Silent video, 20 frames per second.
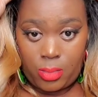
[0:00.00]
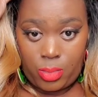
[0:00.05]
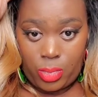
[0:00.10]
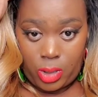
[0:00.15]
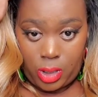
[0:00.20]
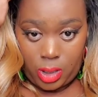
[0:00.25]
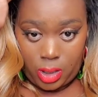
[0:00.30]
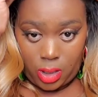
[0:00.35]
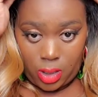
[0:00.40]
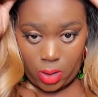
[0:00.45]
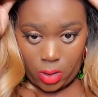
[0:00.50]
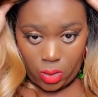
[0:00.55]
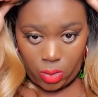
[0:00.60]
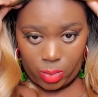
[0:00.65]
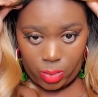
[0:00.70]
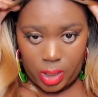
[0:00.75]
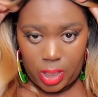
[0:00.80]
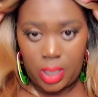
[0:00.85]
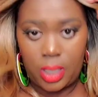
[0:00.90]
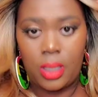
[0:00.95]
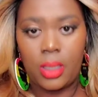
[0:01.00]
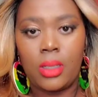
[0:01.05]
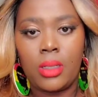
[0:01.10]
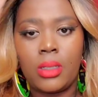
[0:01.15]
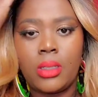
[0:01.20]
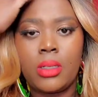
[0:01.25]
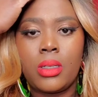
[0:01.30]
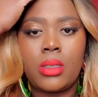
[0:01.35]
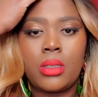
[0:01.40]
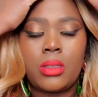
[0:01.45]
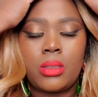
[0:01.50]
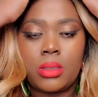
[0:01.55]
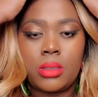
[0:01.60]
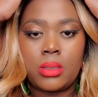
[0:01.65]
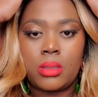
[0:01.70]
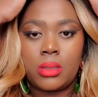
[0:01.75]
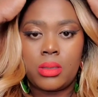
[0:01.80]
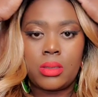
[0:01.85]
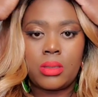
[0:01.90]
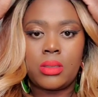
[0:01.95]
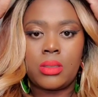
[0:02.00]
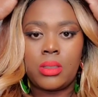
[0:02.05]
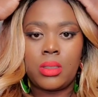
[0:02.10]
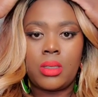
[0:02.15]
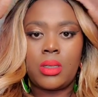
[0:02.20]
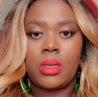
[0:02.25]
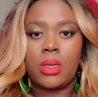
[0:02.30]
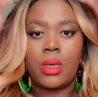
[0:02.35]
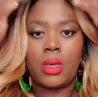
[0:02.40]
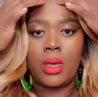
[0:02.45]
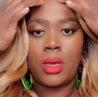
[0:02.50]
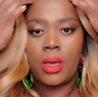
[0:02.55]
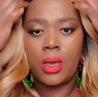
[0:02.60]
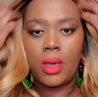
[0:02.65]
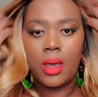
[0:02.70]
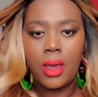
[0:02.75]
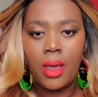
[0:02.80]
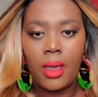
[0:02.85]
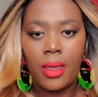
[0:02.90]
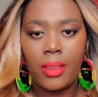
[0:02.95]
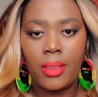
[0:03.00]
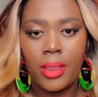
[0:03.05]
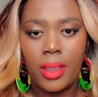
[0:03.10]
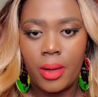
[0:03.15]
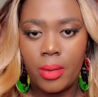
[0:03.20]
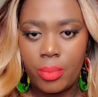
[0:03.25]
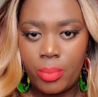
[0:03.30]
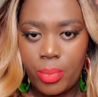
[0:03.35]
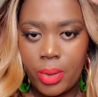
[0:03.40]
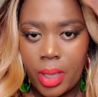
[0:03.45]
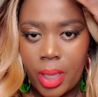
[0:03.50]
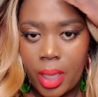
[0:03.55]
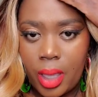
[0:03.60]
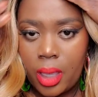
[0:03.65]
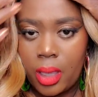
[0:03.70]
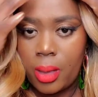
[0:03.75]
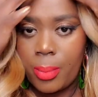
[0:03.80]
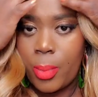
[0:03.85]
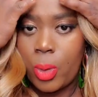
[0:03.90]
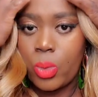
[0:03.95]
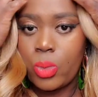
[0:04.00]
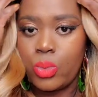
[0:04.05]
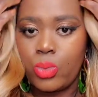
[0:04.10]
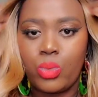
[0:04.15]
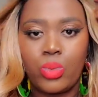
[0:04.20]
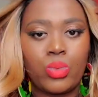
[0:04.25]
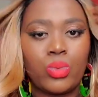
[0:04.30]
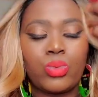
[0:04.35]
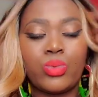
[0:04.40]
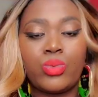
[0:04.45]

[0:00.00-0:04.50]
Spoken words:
put the comb in. And then, bam. Oh.